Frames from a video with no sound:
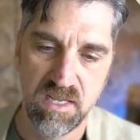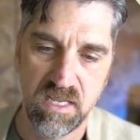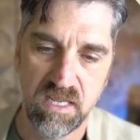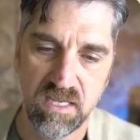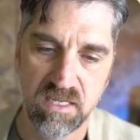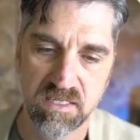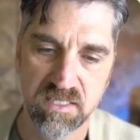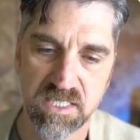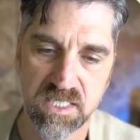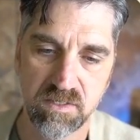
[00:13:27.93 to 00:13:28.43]

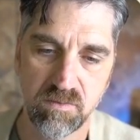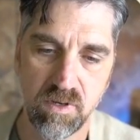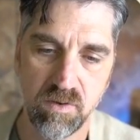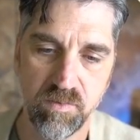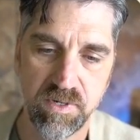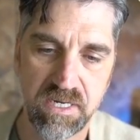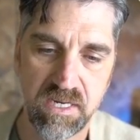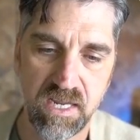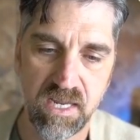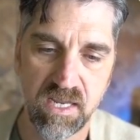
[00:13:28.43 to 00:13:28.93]
And so what
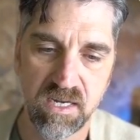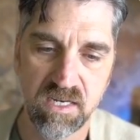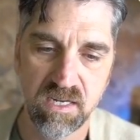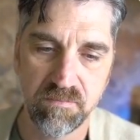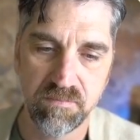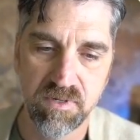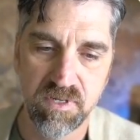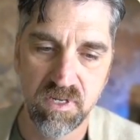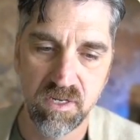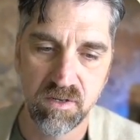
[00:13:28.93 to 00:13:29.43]
we end
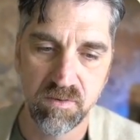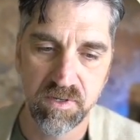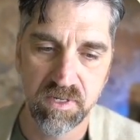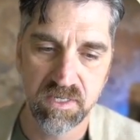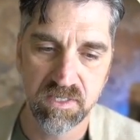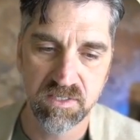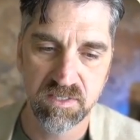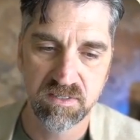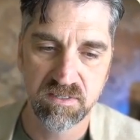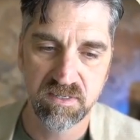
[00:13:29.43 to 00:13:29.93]
up doing
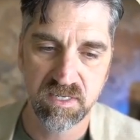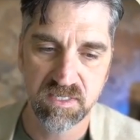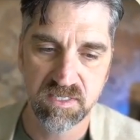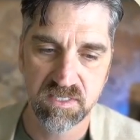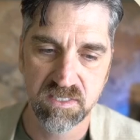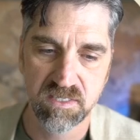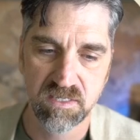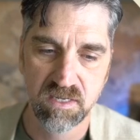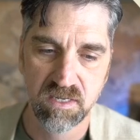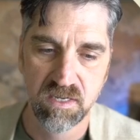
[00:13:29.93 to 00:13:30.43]
is
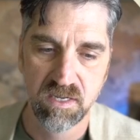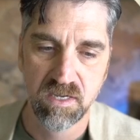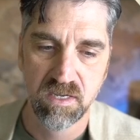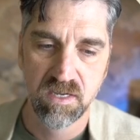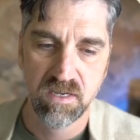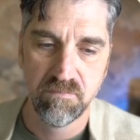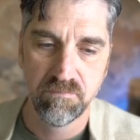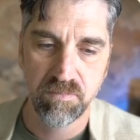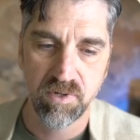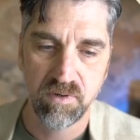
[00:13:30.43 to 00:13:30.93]
just
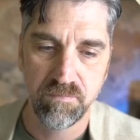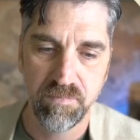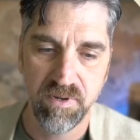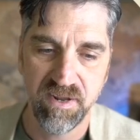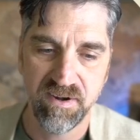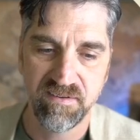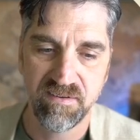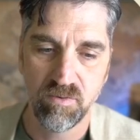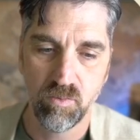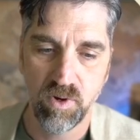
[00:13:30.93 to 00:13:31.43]

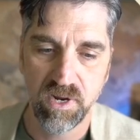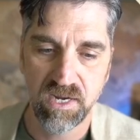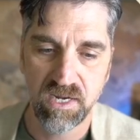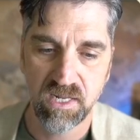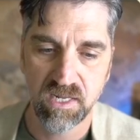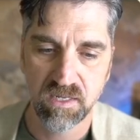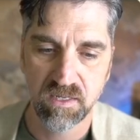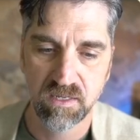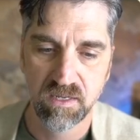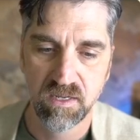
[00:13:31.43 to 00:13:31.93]

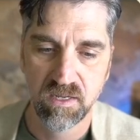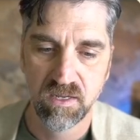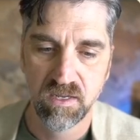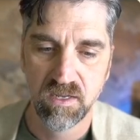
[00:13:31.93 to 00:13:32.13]
perpetuating